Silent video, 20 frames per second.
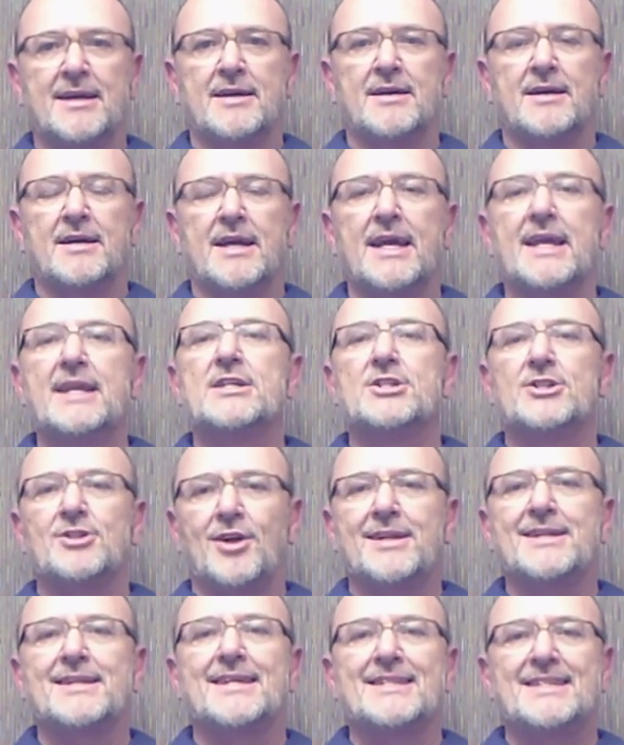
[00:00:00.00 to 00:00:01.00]
It is not
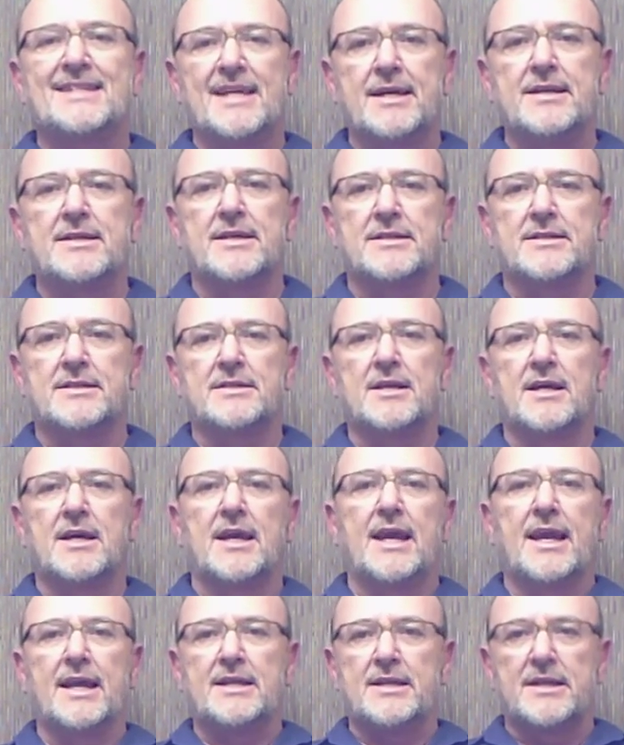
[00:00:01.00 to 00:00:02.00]
a sickness.
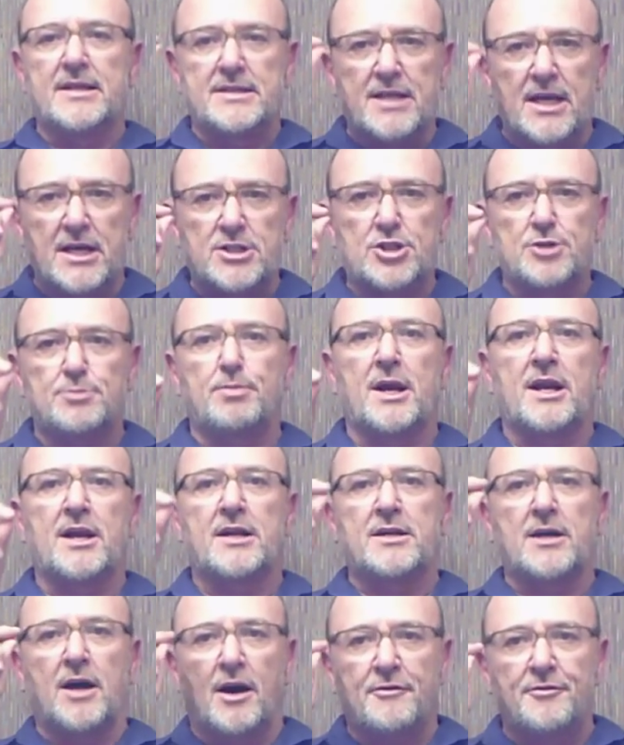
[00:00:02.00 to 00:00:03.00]
It is a spirit
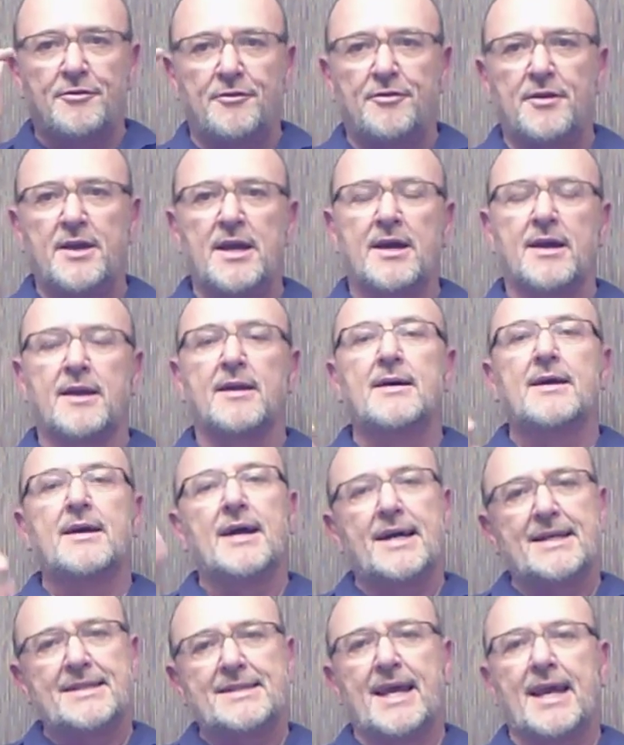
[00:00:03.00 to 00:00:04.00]
of fear
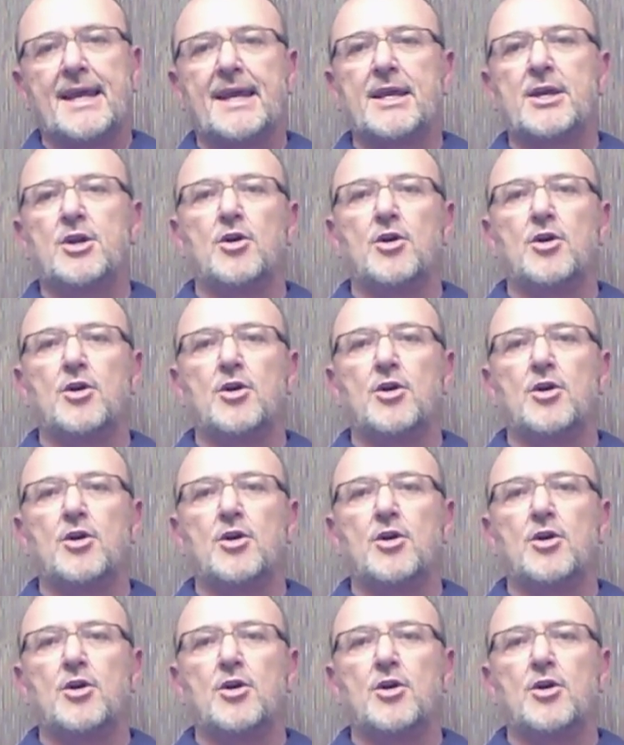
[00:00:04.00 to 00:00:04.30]
attacking you.